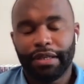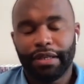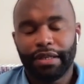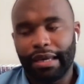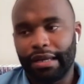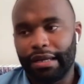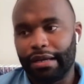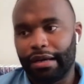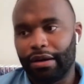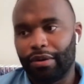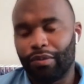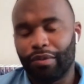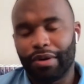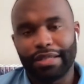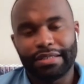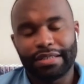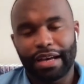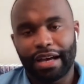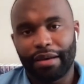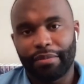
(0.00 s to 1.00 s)
And
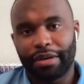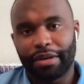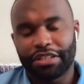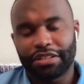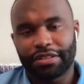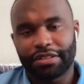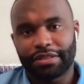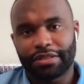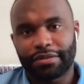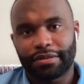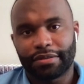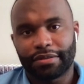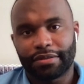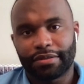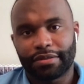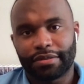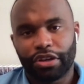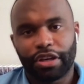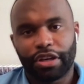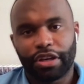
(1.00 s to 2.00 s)
one time I just
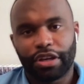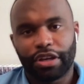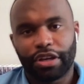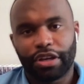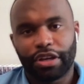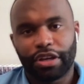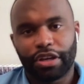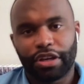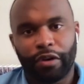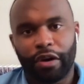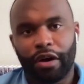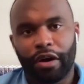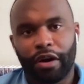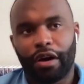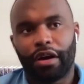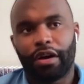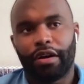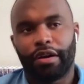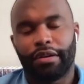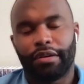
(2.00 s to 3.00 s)
took it a little bit too
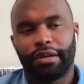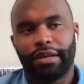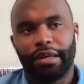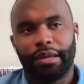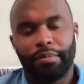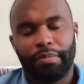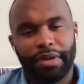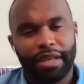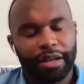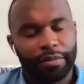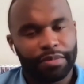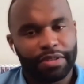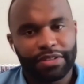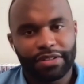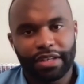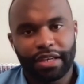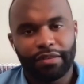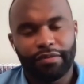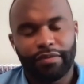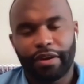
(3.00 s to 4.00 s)
far and beat up
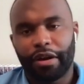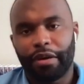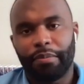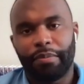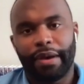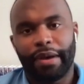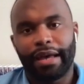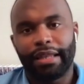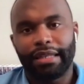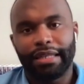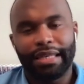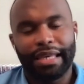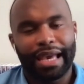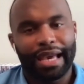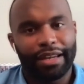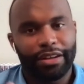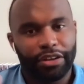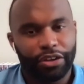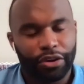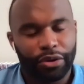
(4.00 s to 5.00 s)
this kid very badly. He
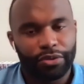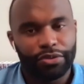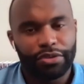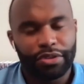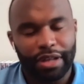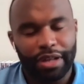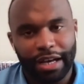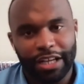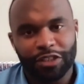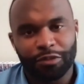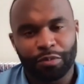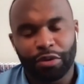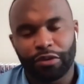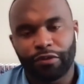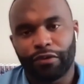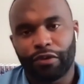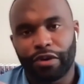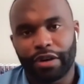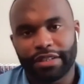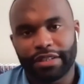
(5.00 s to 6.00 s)
had to go to the hospital
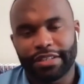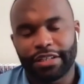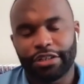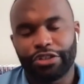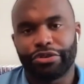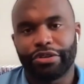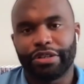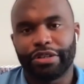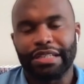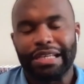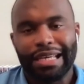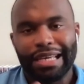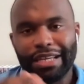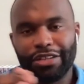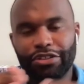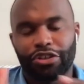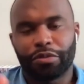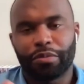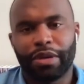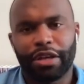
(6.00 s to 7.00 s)
for his injuries. He
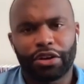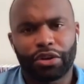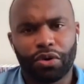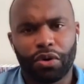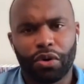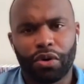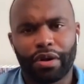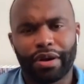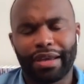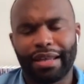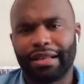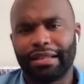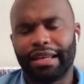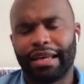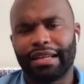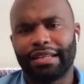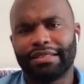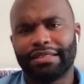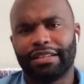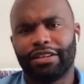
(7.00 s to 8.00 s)
took me to court in
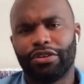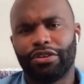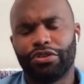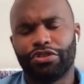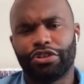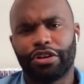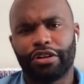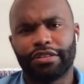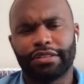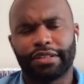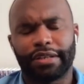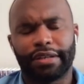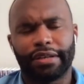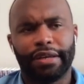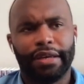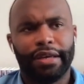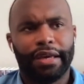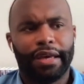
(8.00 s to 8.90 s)
Atlantic City, New Jersey.